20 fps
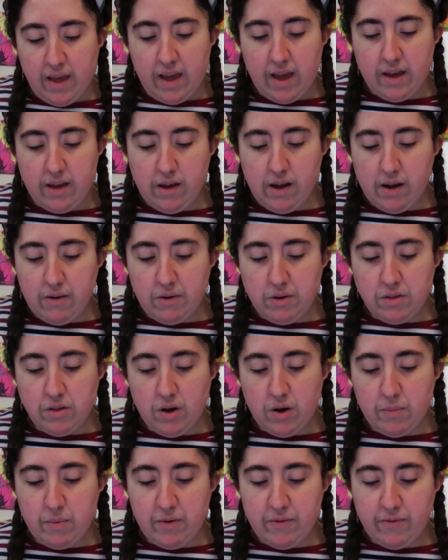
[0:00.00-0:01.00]
And here I was
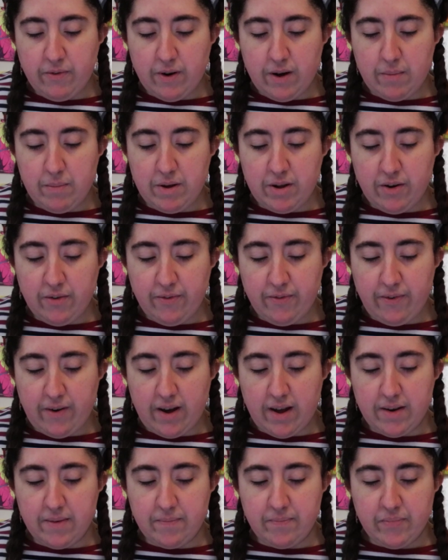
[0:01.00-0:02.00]
hoping for a bit of
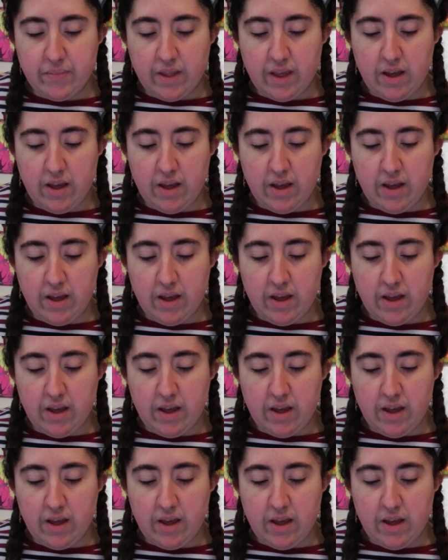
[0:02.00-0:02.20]
fun.